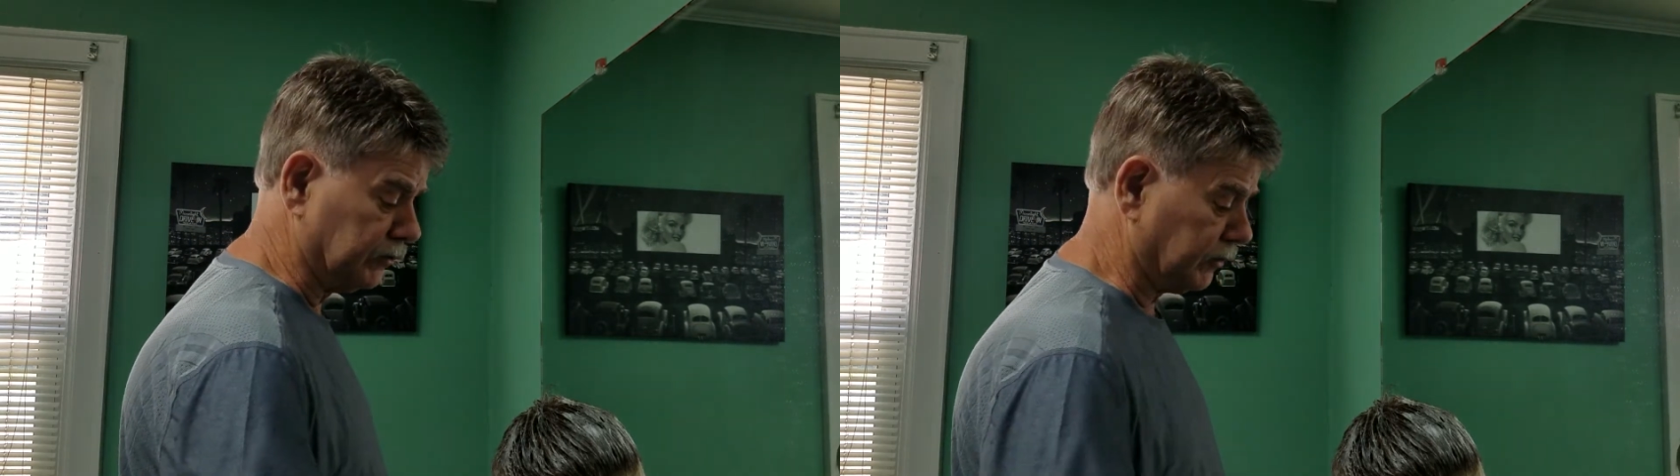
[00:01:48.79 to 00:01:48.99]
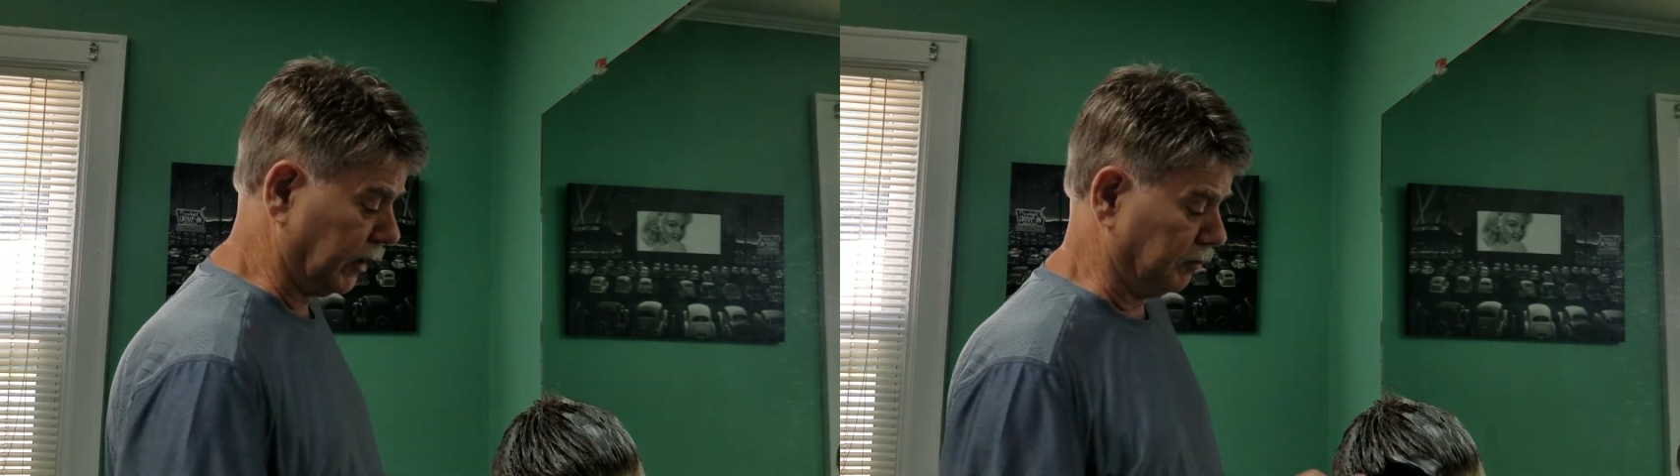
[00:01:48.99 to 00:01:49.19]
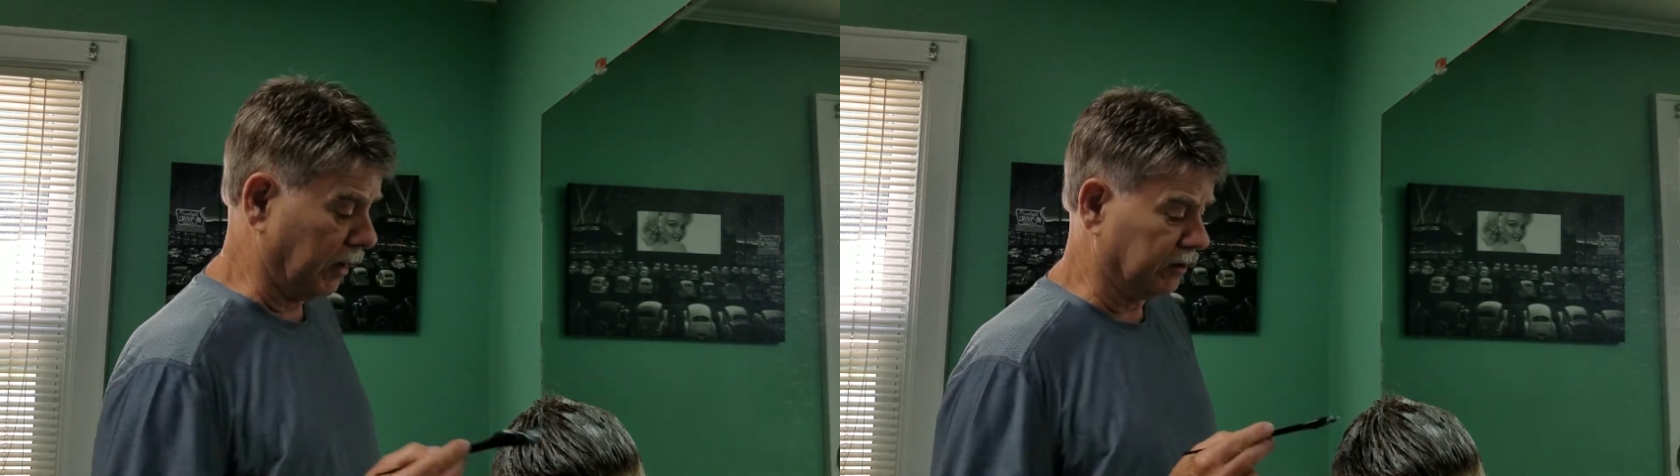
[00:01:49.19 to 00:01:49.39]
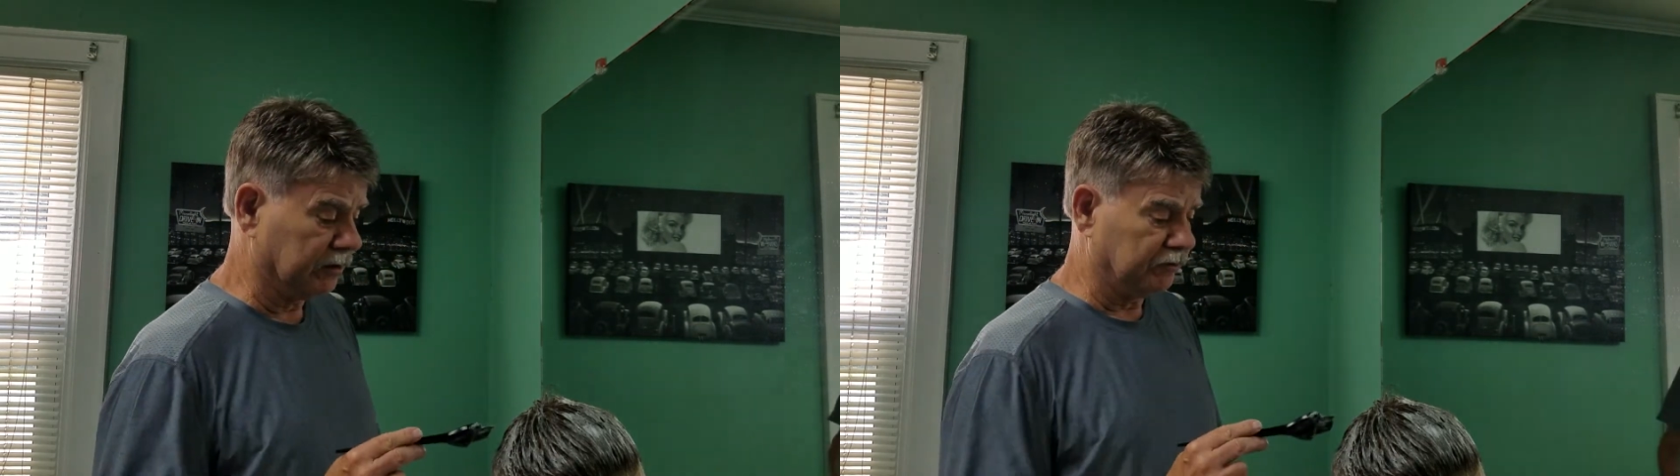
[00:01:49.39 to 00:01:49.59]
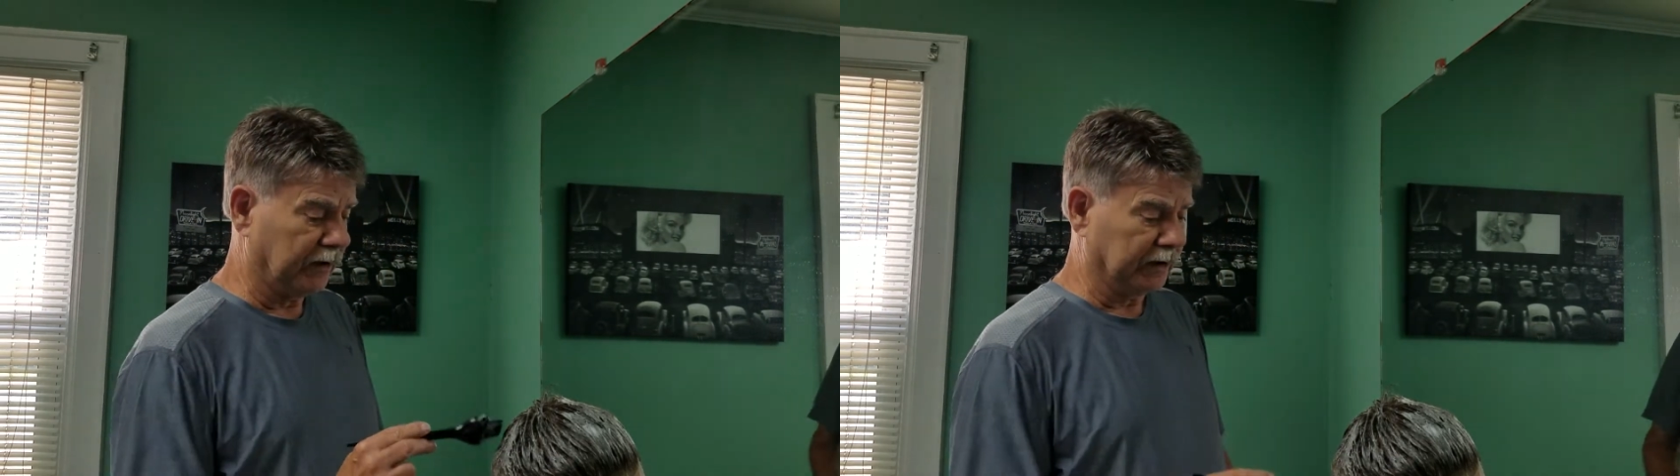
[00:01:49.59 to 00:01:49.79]
came out of the
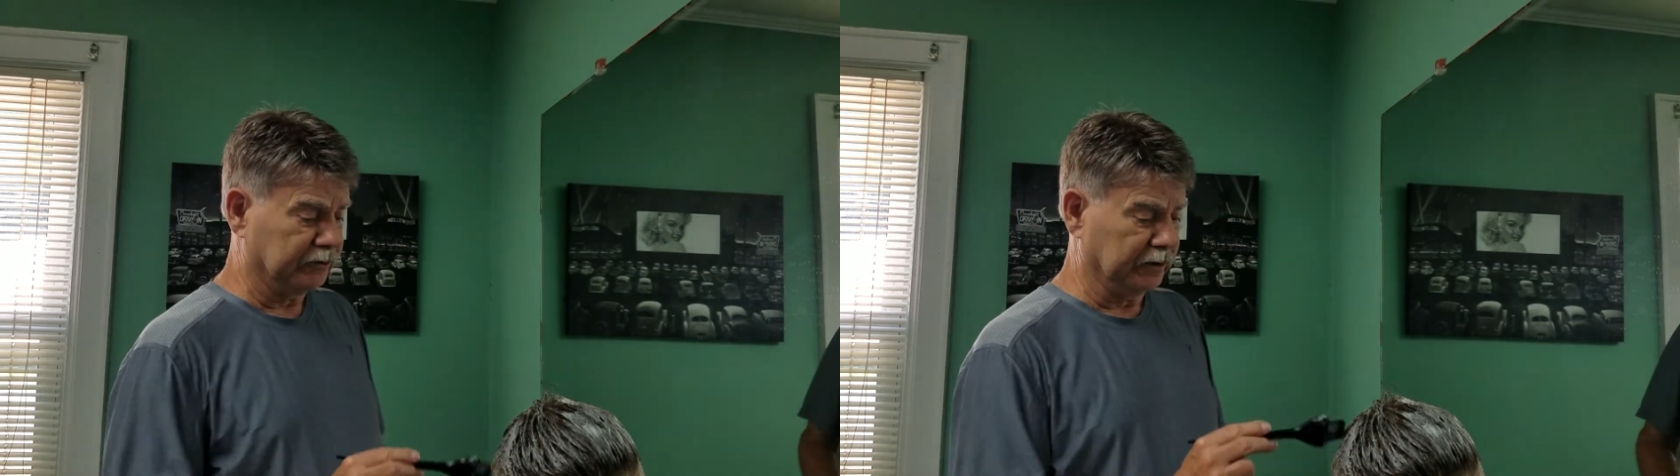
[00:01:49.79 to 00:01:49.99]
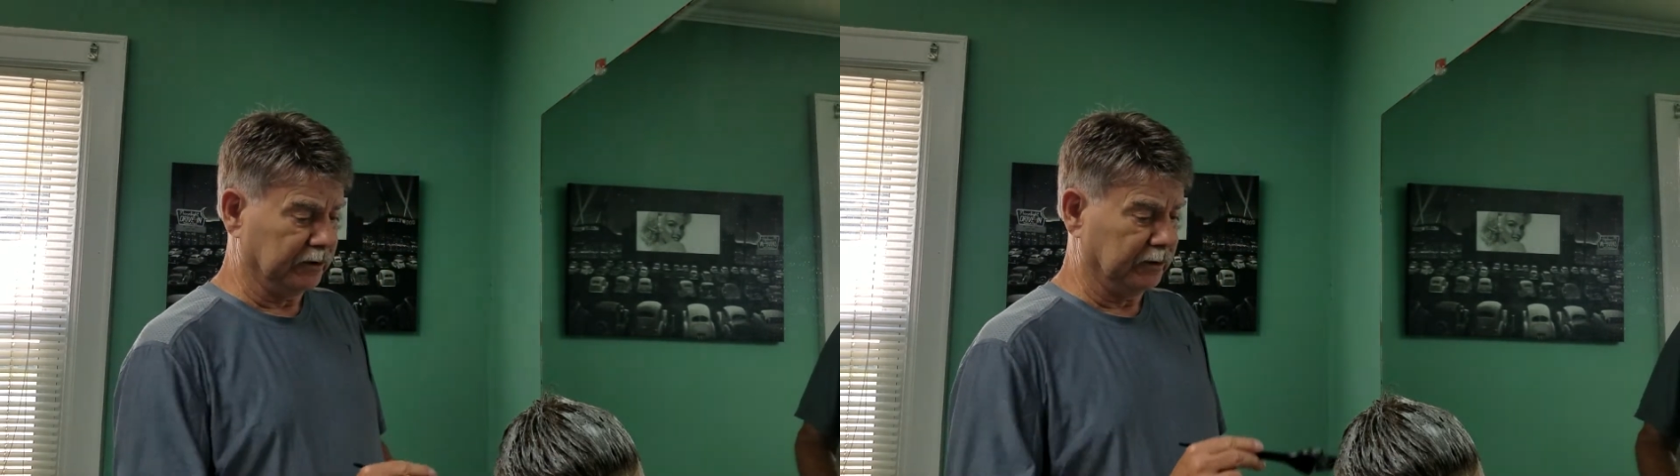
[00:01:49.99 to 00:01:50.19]
factory.